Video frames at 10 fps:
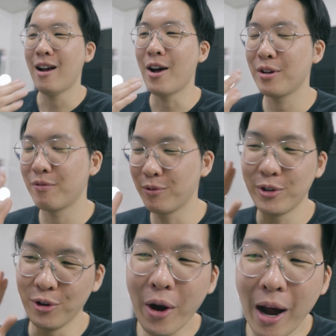I don't even want
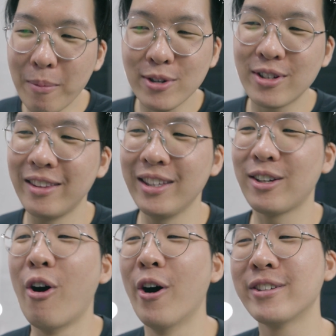to know how much that thing
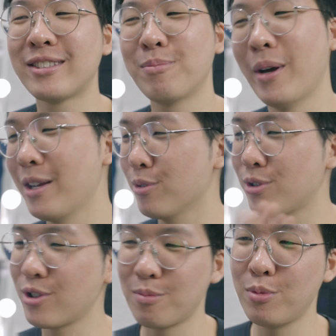cost, but it was just